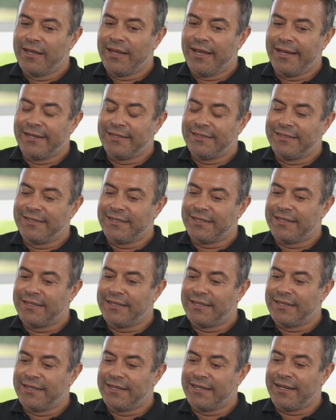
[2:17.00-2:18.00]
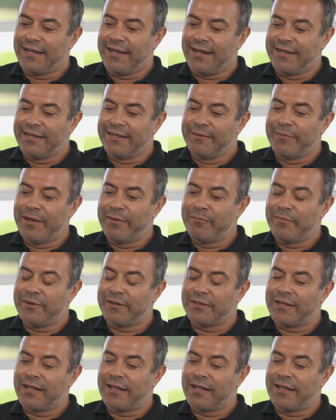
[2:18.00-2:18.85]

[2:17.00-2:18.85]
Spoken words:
And I remember